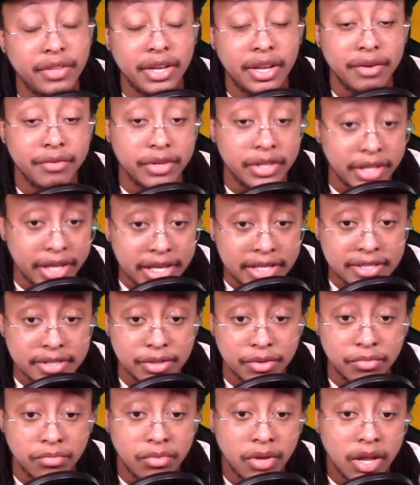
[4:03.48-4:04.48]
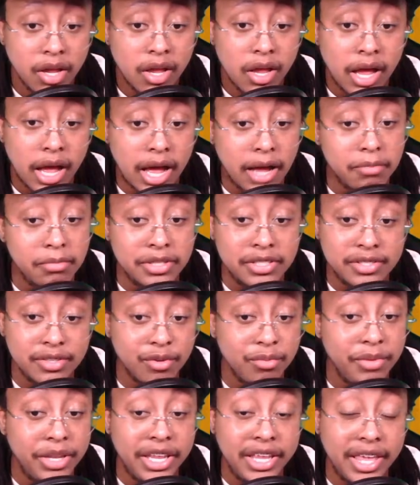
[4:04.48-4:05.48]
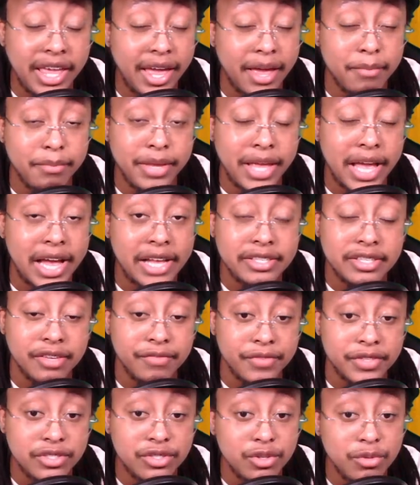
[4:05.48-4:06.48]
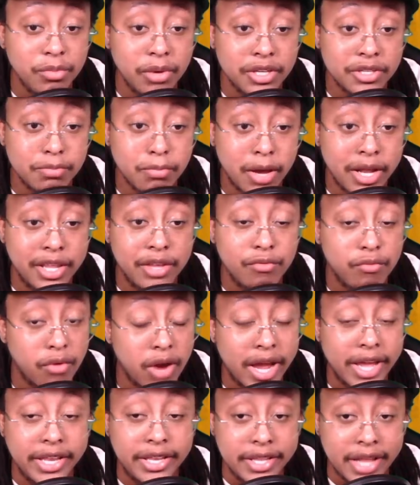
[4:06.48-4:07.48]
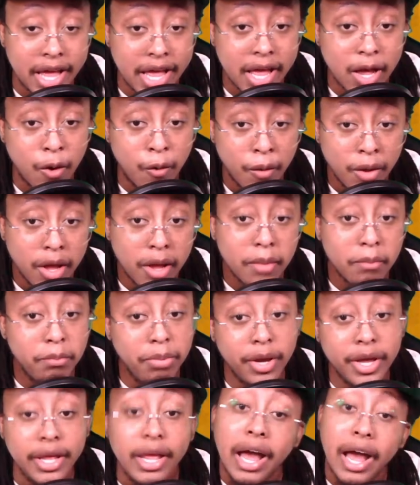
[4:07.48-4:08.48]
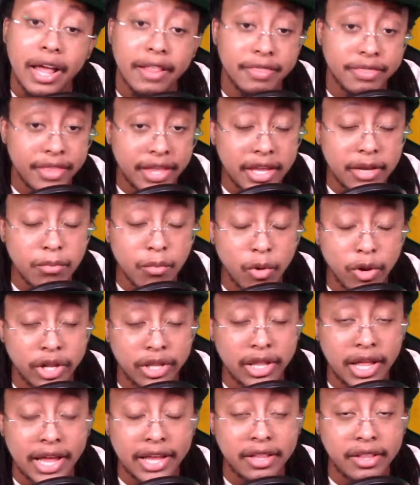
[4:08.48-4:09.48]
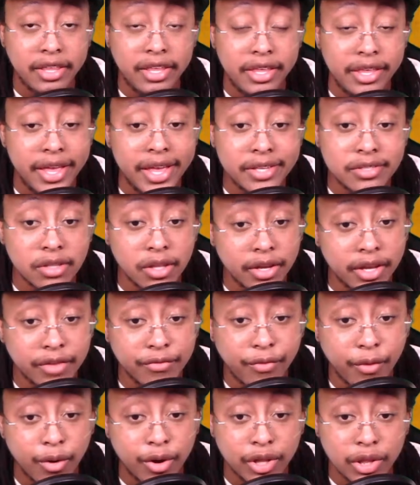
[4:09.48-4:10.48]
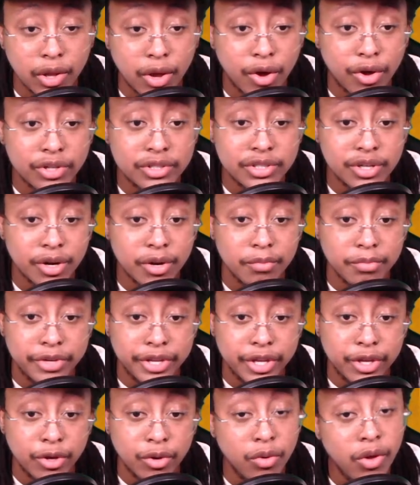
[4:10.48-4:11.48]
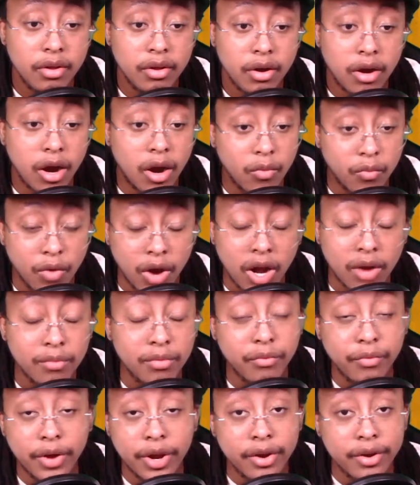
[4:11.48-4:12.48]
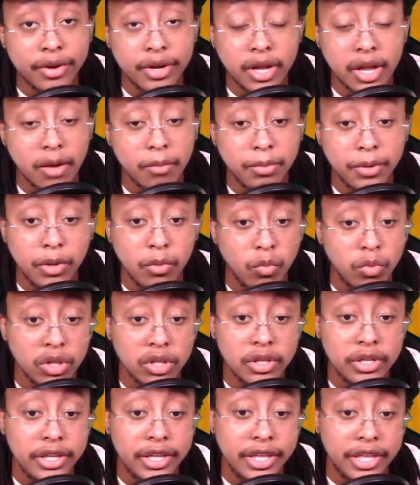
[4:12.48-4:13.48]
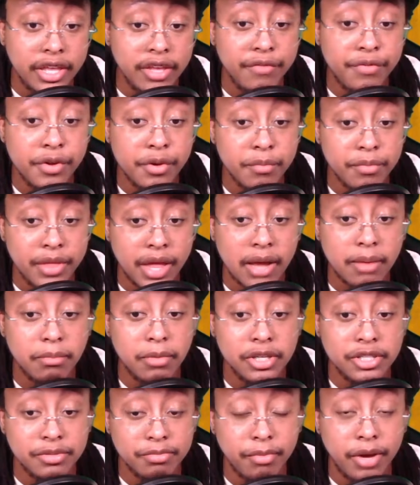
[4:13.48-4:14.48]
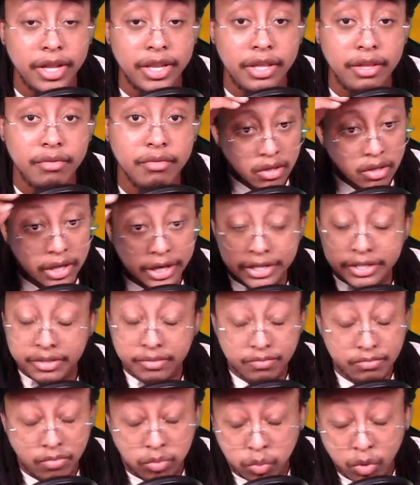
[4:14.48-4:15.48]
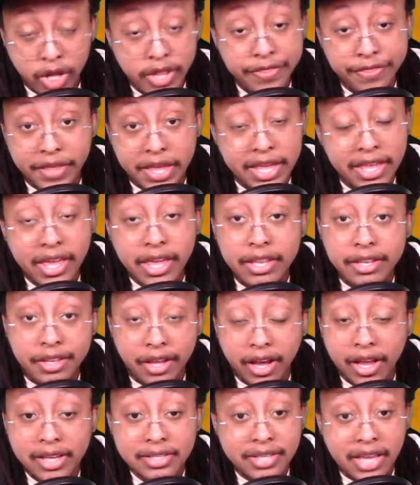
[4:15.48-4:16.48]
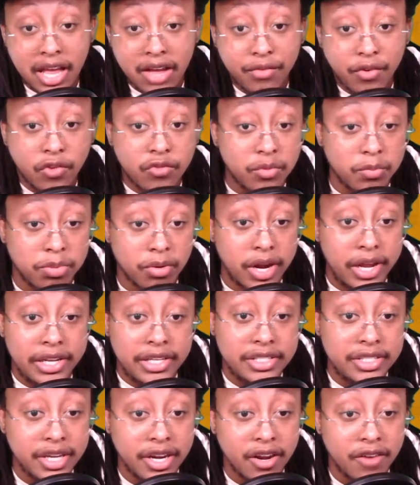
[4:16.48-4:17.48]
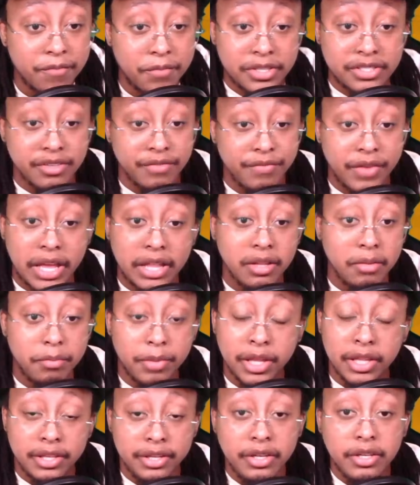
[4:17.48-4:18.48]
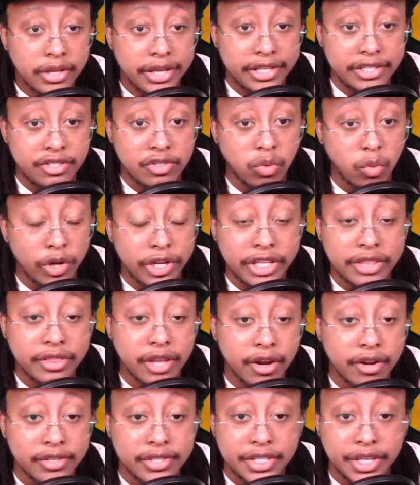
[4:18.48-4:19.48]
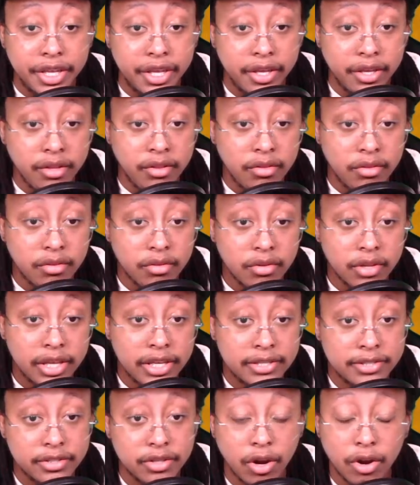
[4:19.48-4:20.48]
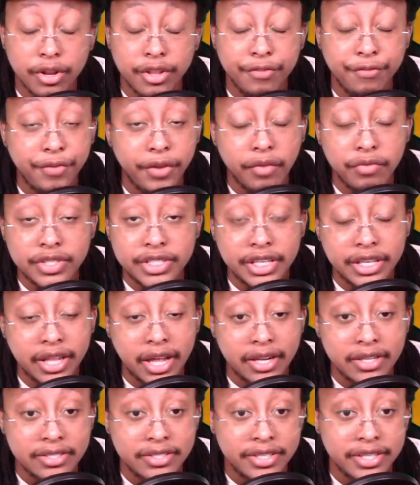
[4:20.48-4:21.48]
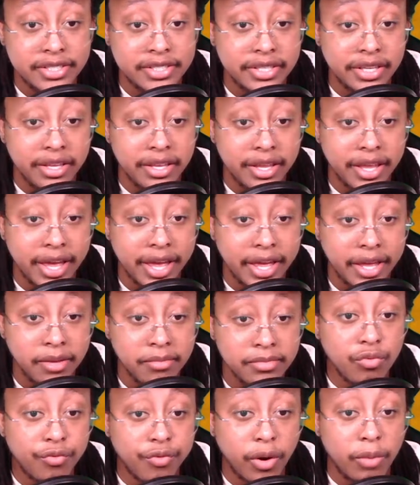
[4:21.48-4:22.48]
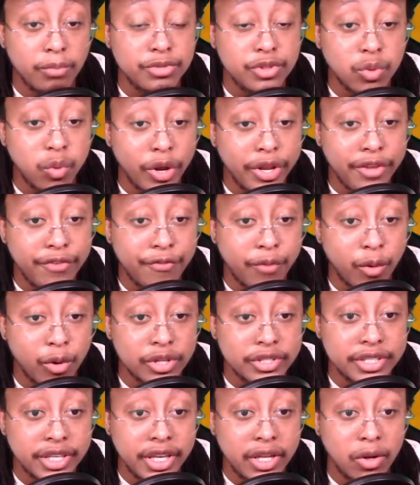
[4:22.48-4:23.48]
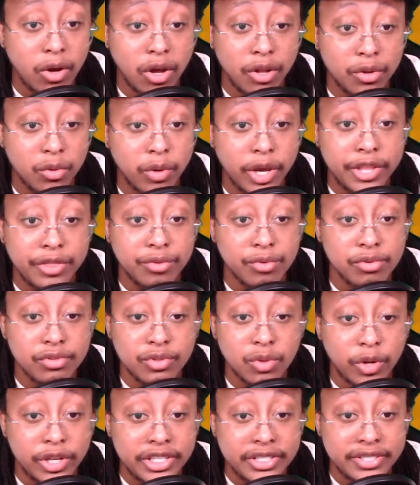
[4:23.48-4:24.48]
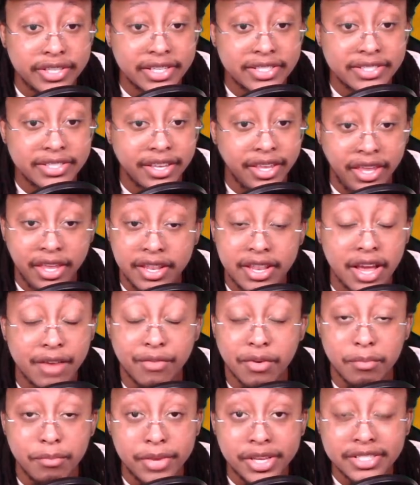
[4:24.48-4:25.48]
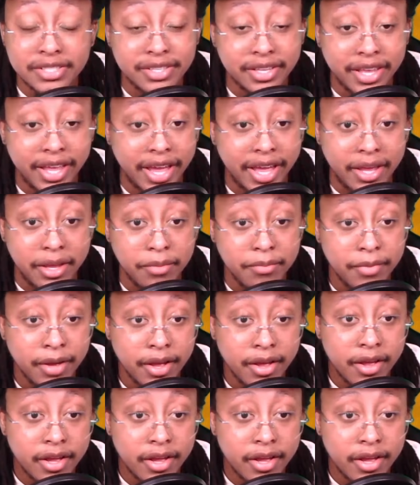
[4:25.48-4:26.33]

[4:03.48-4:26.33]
they released him, I'm assuming he can't be asking for too much money right now, but I think more than likely he is looking for a long-term deal. Are Ron Rivera and company willing to give him that much money? Because one thing he does have over Brandon Scherff is availability. In 2013, he started 15 out of 16 games. From 2014 all the way through 2016, he never missed a game.